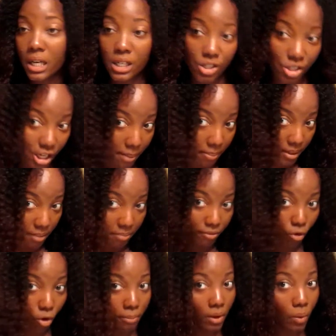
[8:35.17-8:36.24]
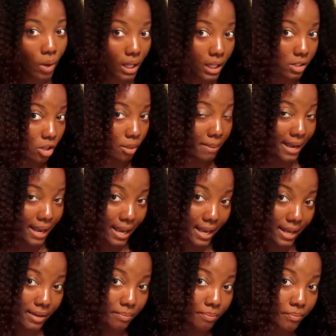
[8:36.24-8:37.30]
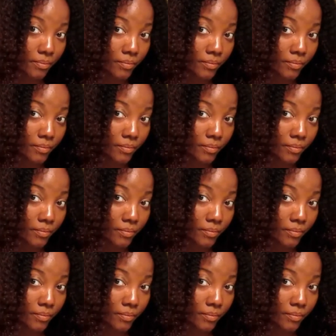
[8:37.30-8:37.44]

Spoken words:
shape it up for me while it's on my head.